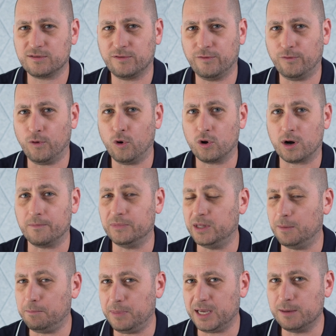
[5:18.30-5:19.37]
for
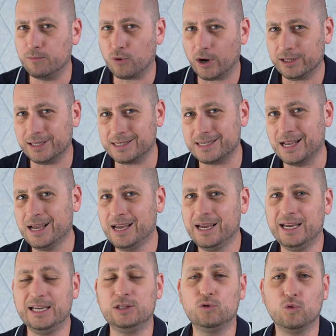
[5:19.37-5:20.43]
the peak brightness.
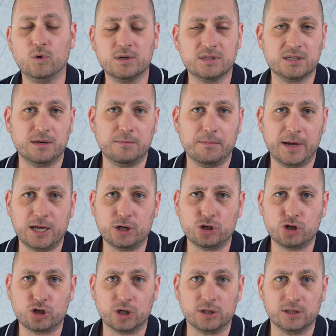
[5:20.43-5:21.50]
It wasn't
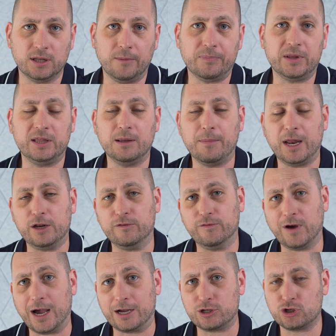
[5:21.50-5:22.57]
mentioned in the
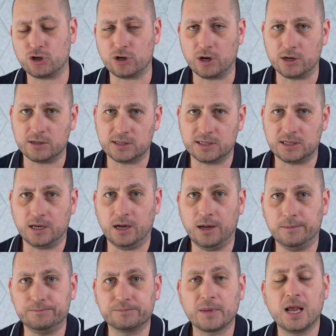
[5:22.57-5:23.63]
manufacturer's
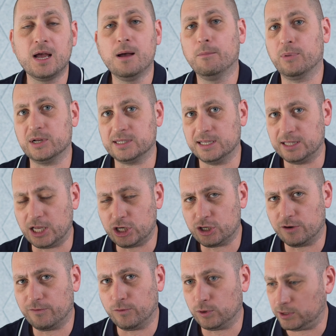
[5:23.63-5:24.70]

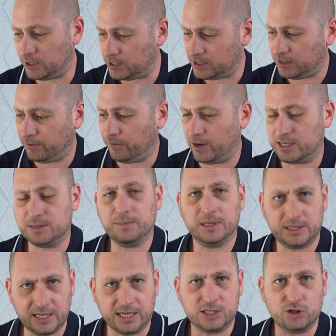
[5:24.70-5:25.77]
presentation for this device.
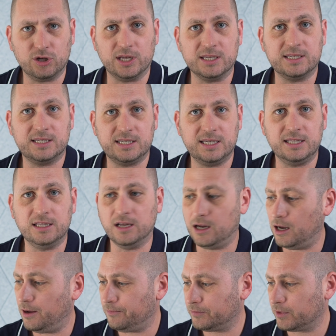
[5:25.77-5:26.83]
But yes, you can see
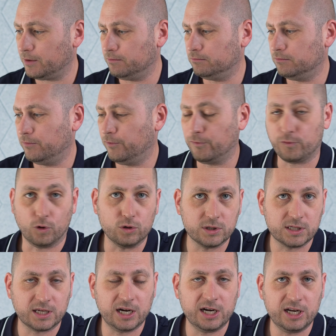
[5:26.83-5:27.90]
the front
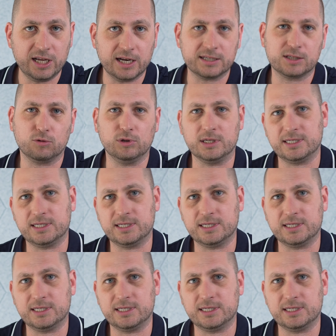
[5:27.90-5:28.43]
screen here, so the